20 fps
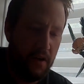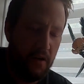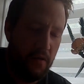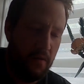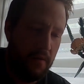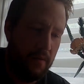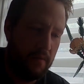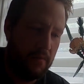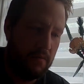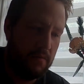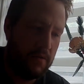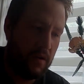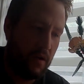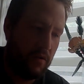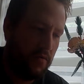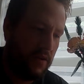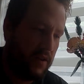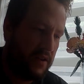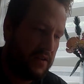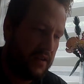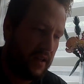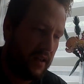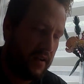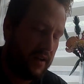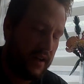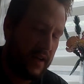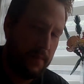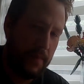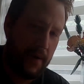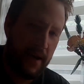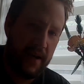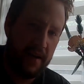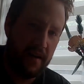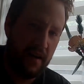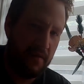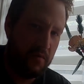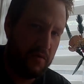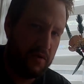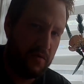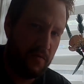you don't really sell on eBay,
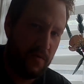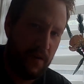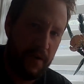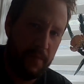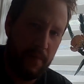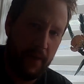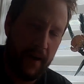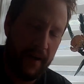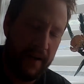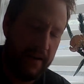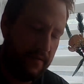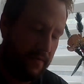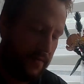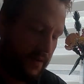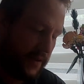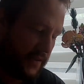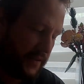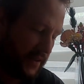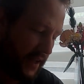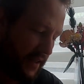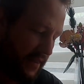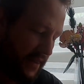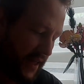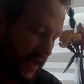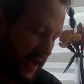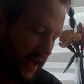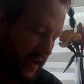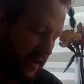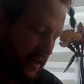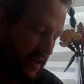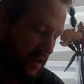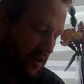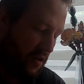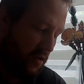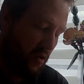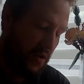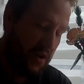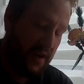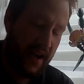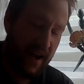don't have much feedback and things like that,
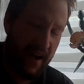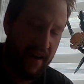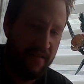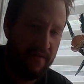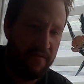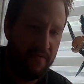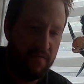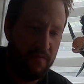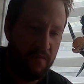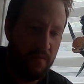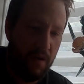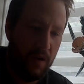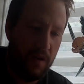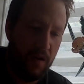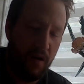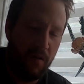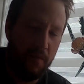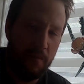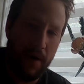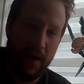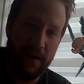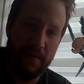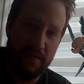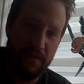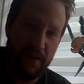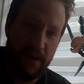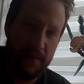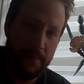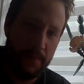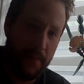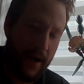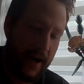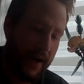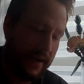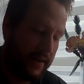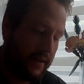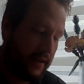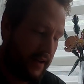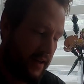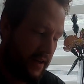or you have a lot of bad
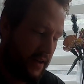feedback,